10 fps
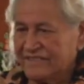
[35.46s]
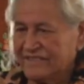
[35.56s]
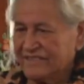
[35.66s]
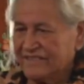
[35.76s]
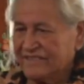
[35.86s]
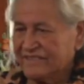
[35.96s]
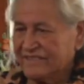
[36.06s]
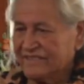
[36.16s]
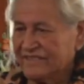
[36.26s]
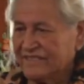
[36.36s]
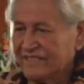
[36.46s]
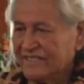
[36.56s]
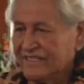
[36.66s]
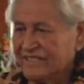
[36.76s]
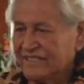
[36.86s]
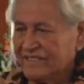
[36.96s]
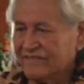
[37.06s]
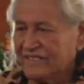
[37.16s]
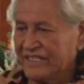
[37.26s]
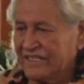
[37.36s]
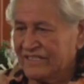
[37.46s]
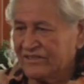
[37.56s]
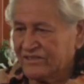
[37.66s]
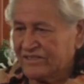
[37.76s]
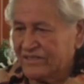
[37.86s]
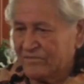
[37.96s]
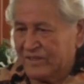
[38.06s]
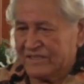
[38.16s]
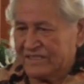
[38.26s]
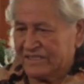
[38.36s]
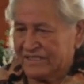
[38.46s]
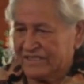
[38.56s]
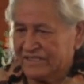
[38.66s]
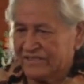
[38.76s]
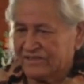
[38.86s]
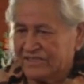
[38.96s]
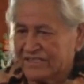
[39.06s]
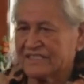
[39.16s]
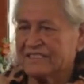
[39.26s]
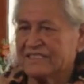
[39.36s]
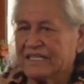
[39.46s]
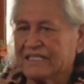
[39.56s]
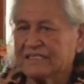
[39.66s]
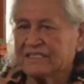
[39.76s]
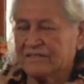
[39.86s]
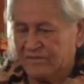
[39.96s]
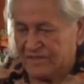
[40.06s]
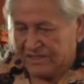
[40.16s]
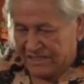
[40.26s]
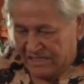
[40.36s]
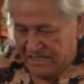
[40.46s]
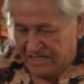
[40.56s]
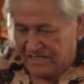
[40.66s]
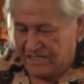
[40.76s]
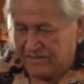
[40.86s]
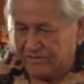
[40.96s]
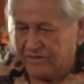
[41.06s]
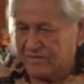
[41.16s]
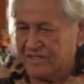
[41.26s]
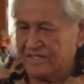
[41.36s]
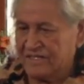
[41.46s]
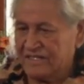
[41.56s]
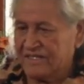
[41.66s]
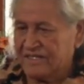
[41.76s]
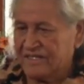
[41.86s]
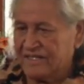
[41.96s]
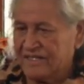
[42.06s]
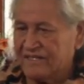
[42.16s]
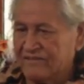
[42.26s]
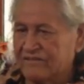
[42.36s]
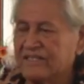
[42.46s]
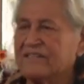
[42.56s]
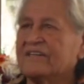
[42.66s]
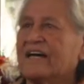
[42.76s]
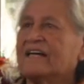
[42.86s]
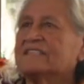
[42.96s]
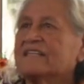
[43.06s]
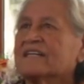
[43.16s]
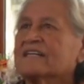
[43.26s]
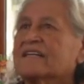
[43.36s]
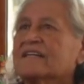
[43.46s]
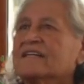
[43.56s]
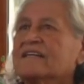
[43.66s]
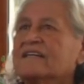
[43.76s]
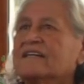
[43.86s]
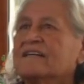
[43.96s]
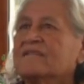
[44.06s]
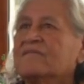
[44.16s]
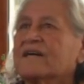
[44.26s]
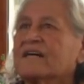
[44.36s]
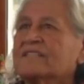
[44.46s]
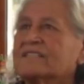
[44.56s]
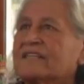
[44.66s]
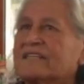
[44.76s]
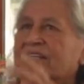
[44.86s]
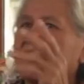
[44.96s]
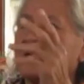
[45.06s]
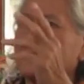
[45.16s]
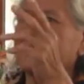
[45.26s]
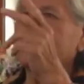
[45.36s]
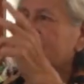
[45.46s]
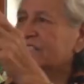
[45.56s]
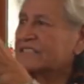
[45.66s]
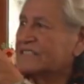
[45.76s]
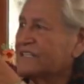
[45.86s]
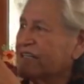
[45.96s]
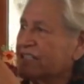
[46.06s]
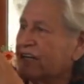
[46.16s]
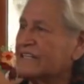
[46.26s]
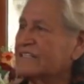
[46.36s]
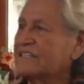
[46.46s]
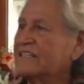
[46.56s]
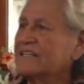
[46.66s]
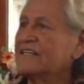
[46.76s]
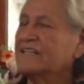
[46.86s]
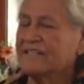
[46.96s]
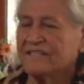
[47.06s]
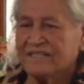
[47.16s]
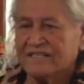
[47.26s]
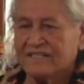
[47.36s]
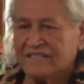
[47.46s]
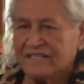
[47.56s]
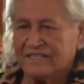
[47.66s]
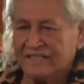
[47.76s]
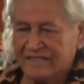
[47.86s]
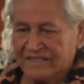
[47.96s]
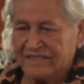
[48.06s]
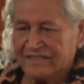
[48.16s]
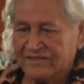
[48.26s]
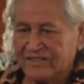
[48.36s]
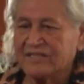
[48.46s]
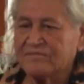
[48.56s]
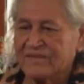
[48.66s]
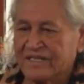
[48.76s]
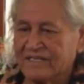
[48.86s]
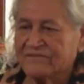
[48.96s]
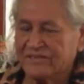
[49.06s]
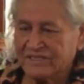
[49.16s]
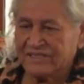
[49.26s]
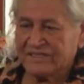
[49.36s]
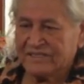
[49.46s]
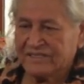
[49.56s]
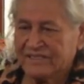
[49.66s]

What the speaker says: And we need those symbols, those 16 symbols on the women when they're dancing, because the connection is like that in a dream, in a vision.